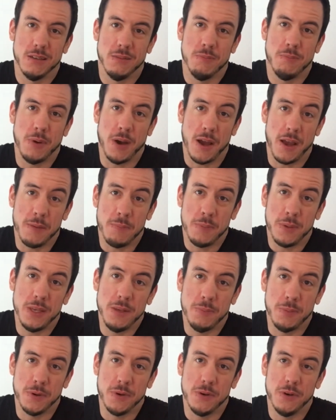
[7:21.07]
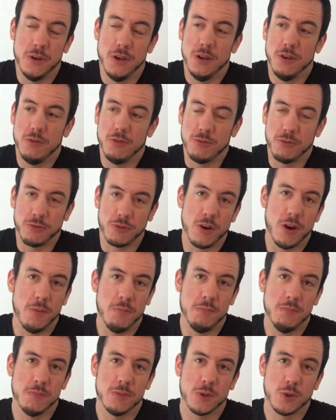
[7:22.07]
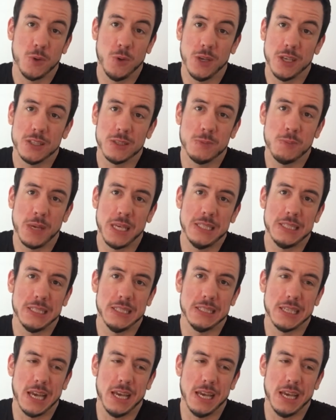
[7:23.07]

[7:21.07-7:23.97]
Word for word: bi people from queer spaces,